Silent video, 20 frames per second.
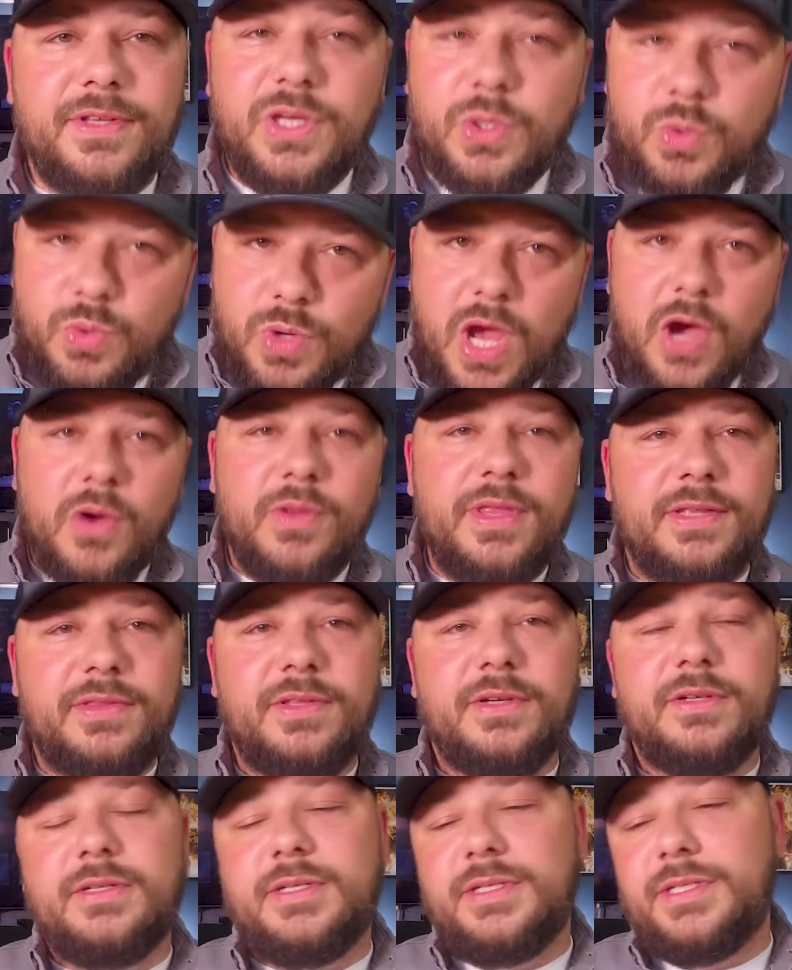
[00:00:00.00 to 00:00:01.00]
You know that
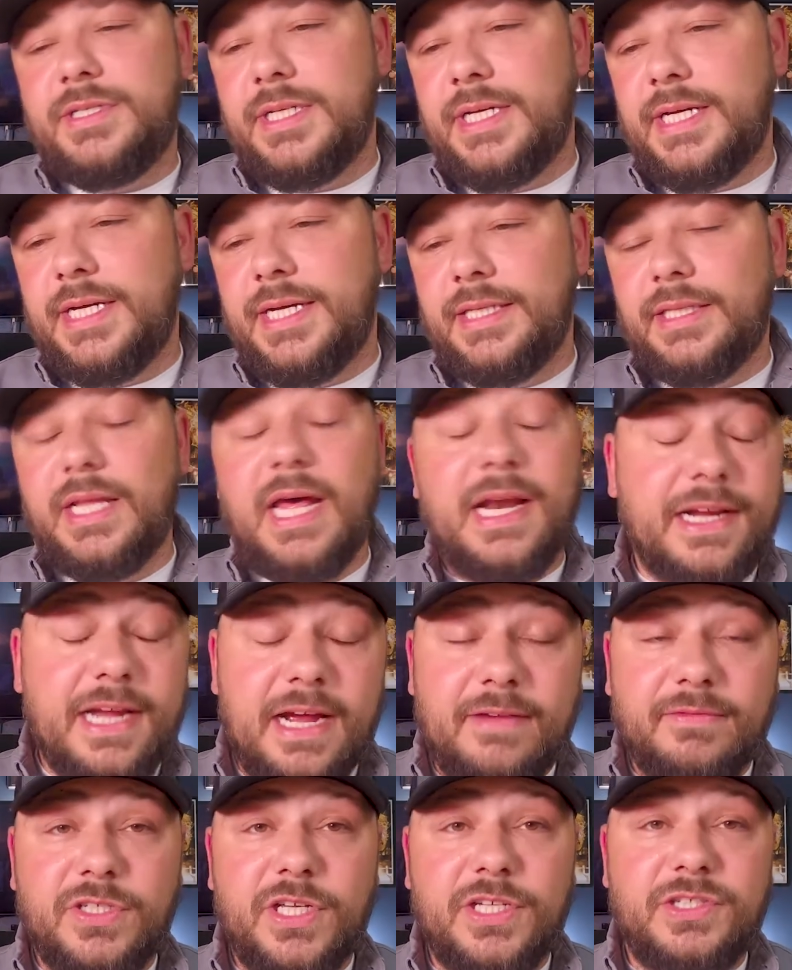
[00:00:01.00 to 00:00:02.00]
there's a lot of
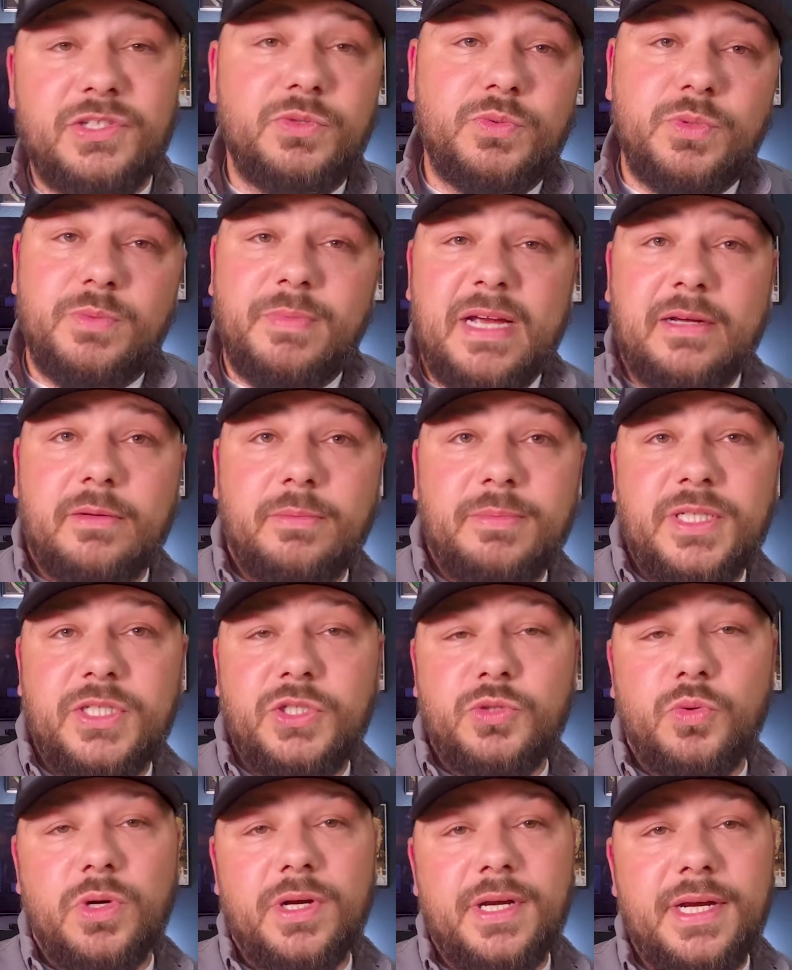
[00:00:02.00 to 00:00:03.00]
conversations with Michael B.
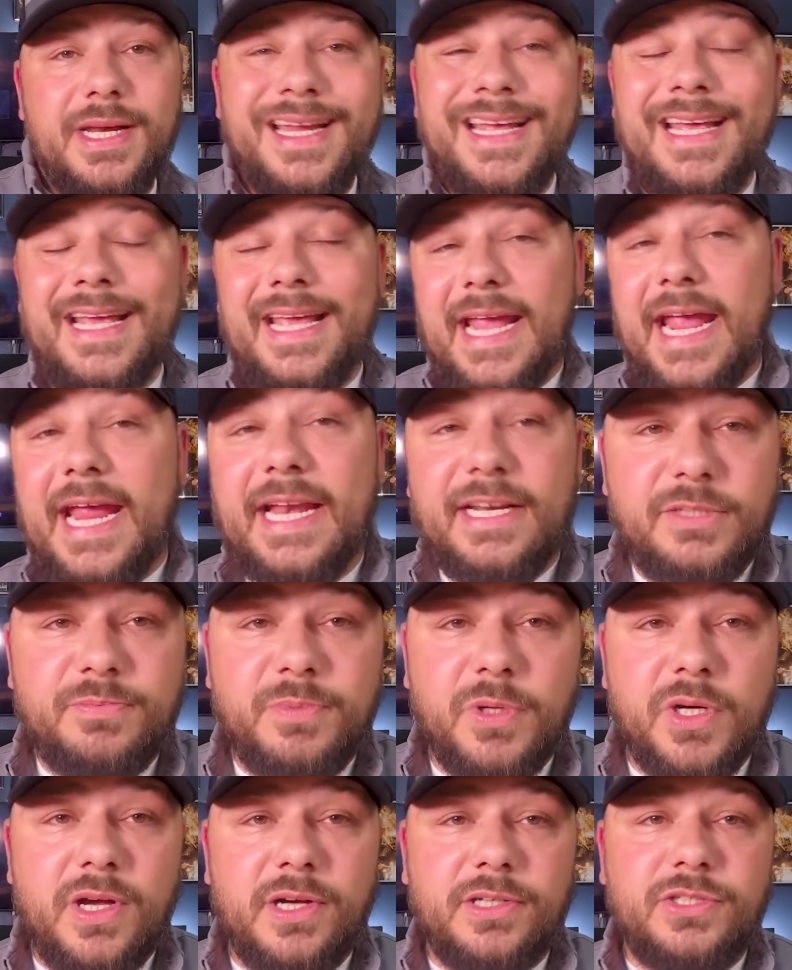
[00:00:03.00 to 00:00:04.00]
Jordan and his
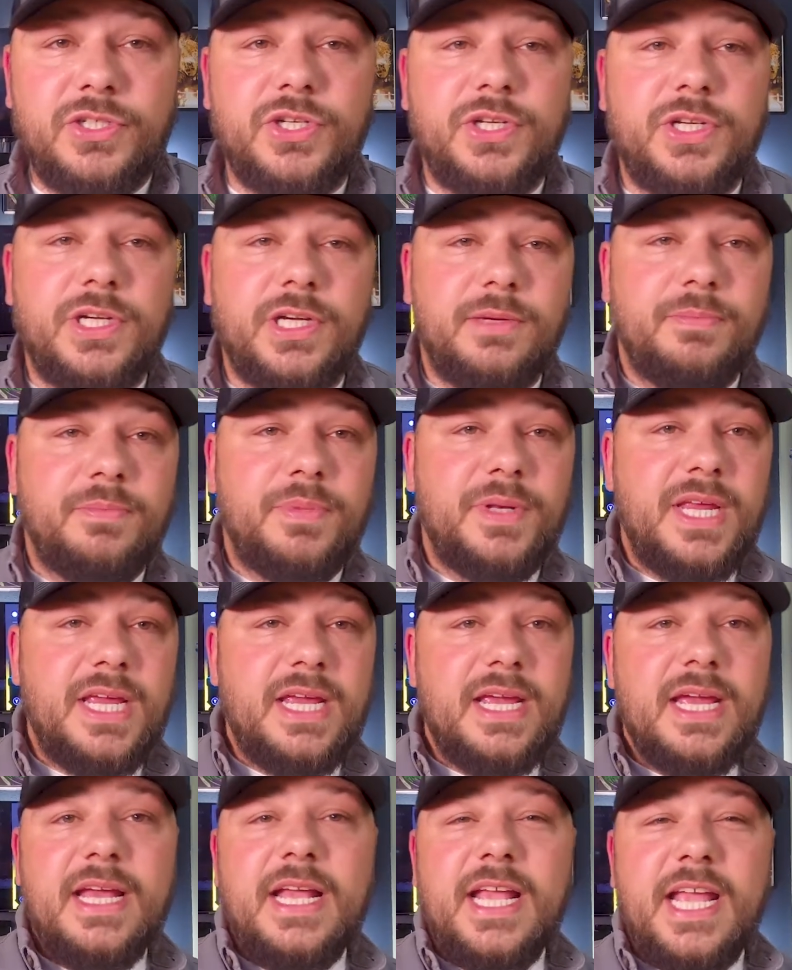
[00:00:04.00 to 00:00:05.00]
production
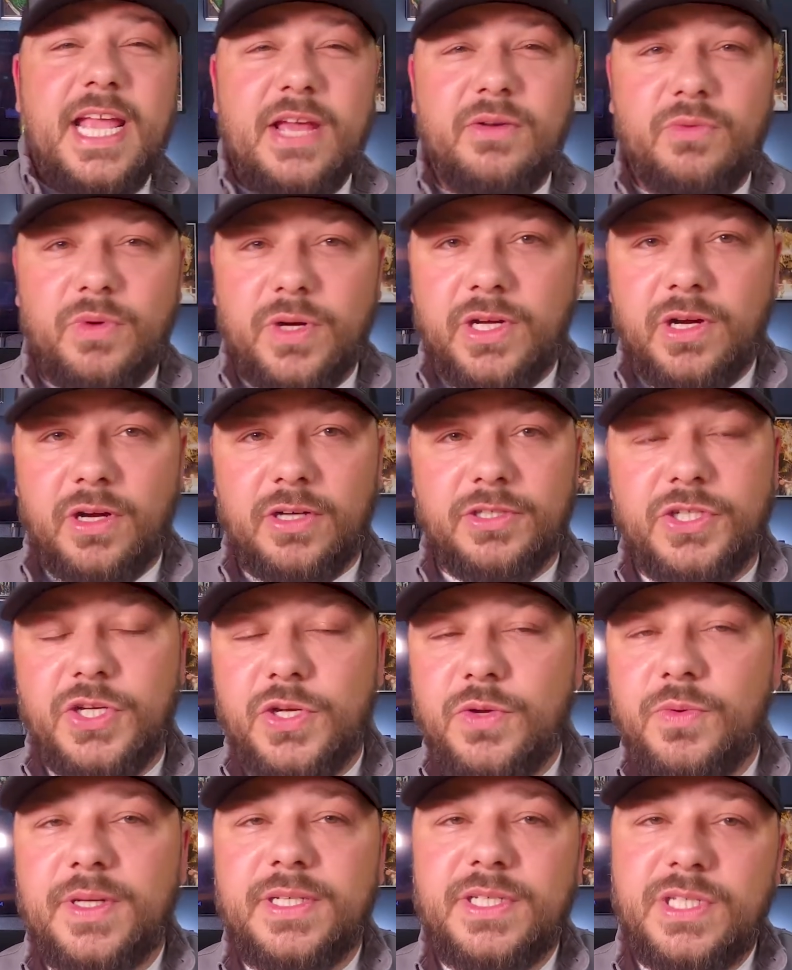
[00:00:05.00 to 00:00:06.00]
company in regards
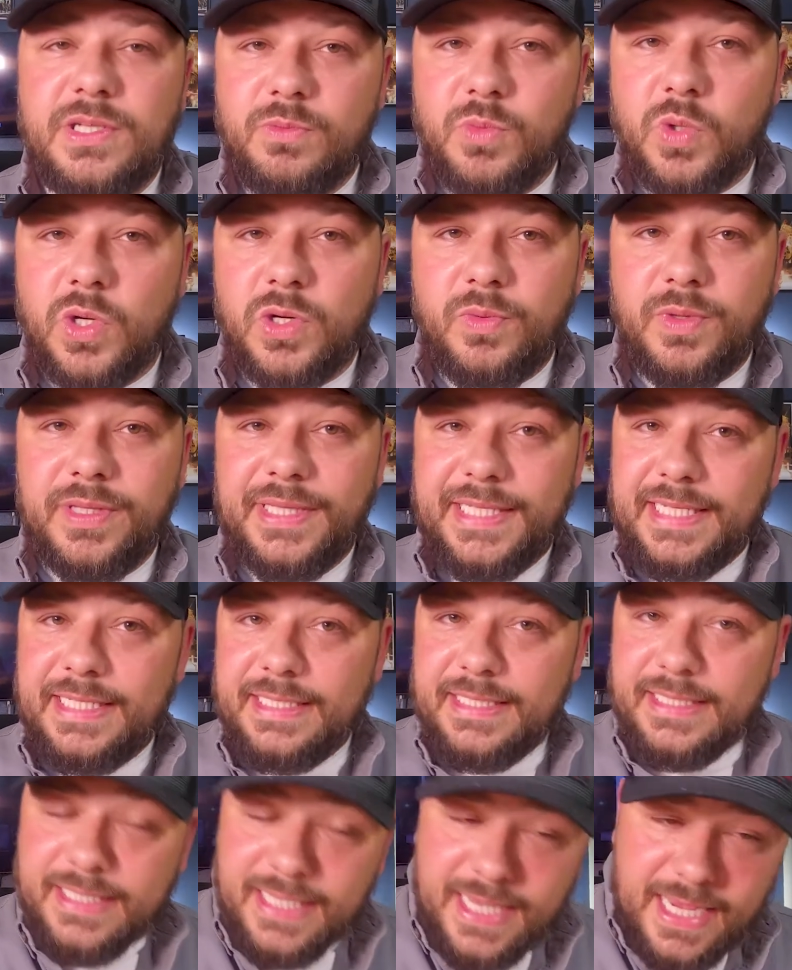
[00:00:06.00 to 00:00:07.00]
to doing some work with
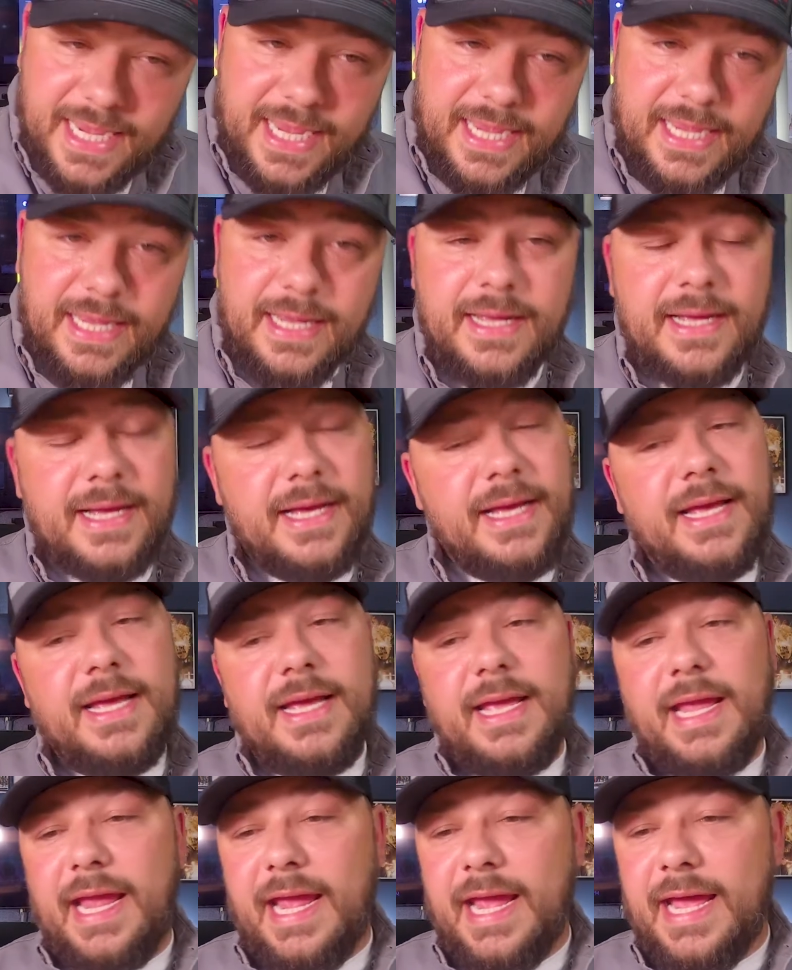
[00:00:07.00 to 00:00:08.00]
DC,
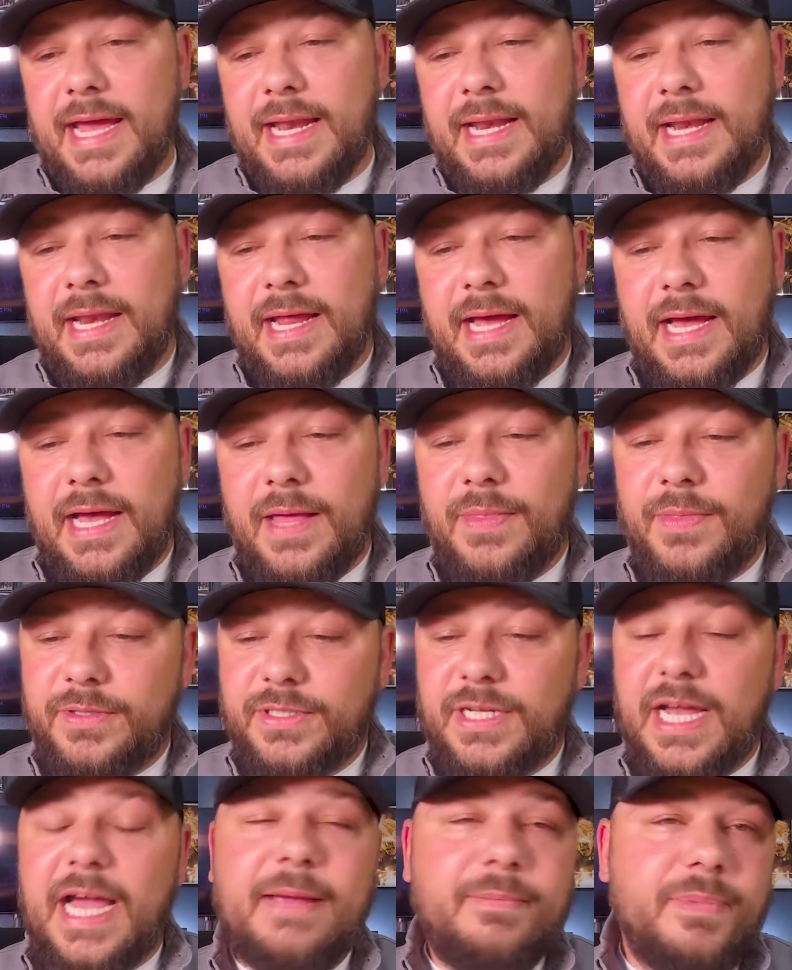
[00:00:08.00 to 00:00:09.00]
and
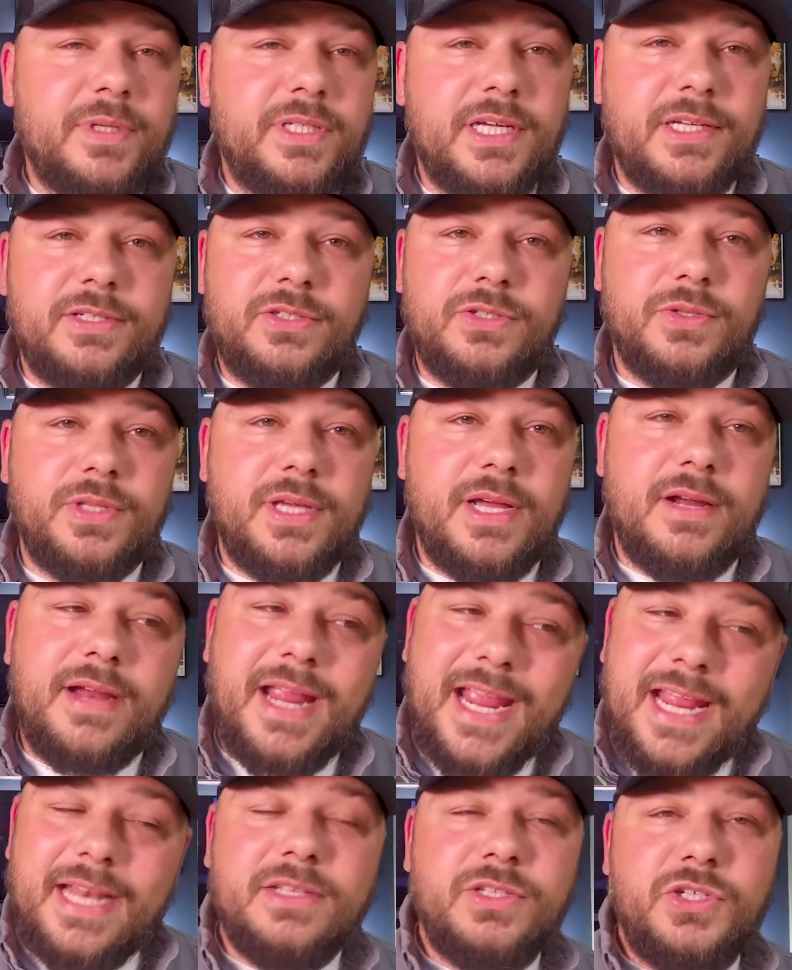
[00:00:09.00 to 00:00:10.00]
there's high potential
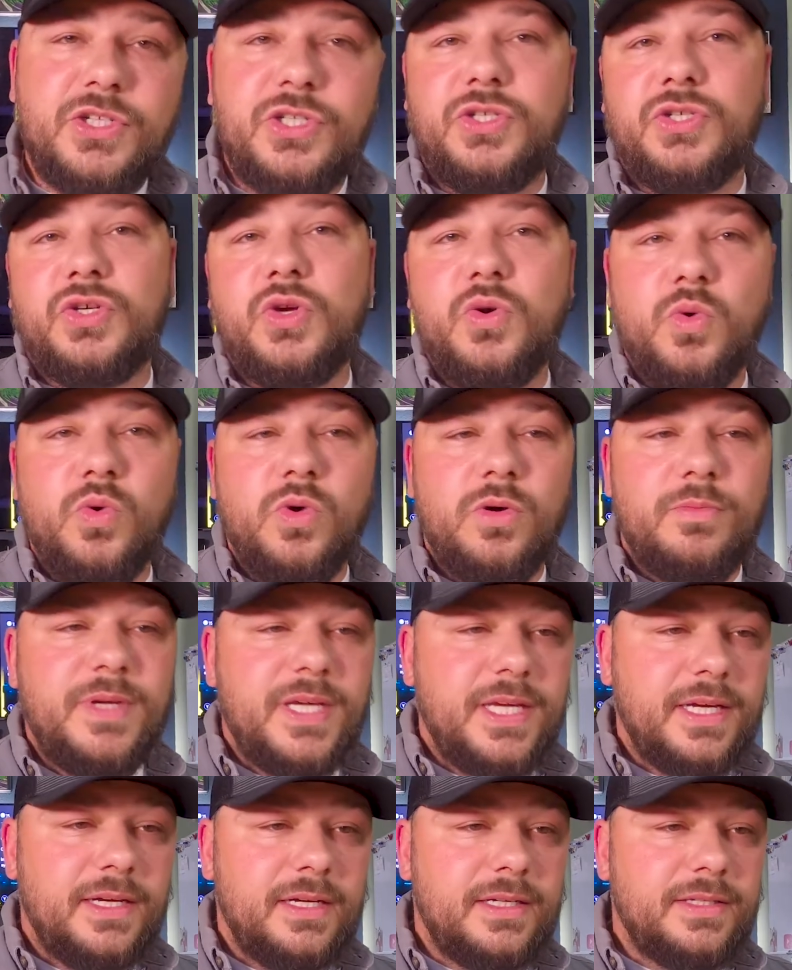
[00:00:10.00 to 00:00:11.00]
there. And it's just cool
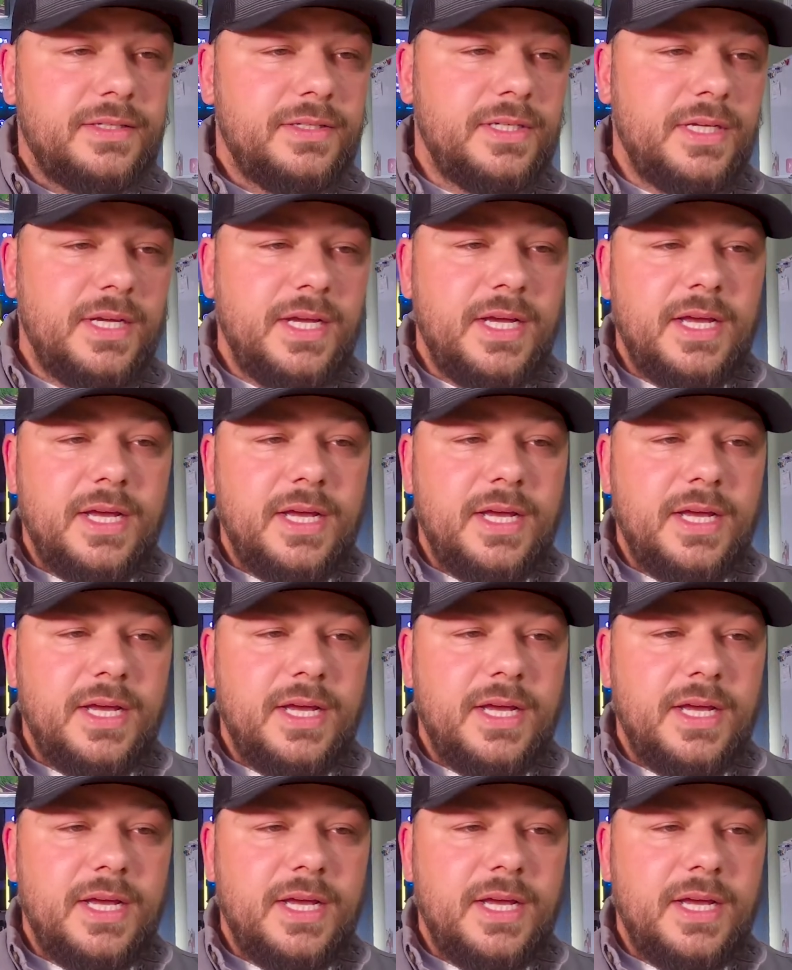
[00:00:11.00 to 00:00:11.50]
because